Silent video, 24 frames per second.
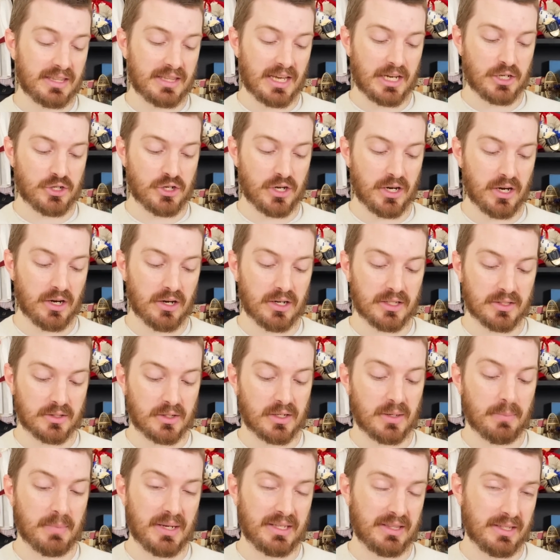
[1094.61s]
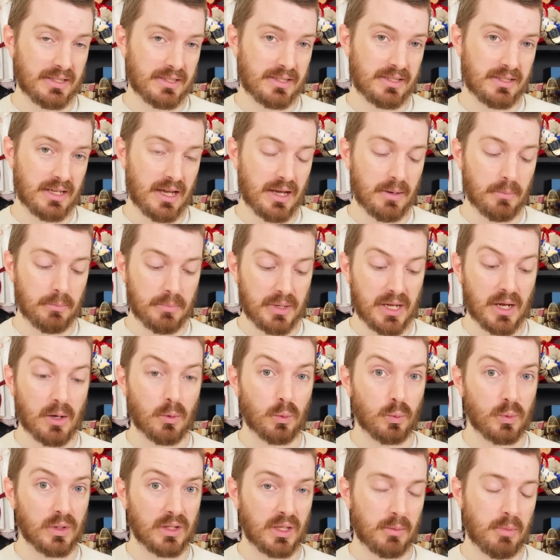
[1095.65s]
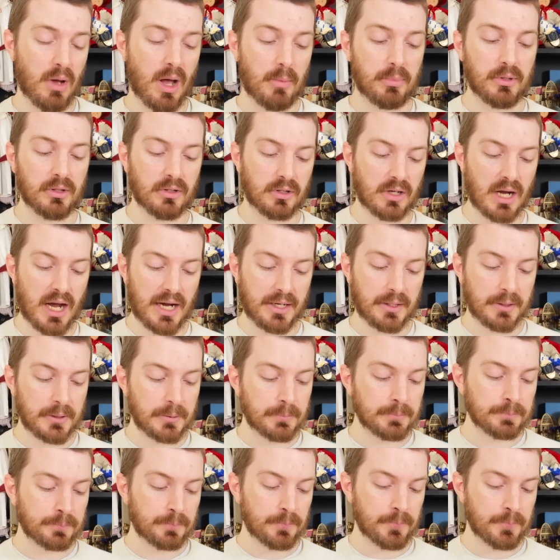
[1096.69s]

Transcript: that chair is going to make this set be a really popular item.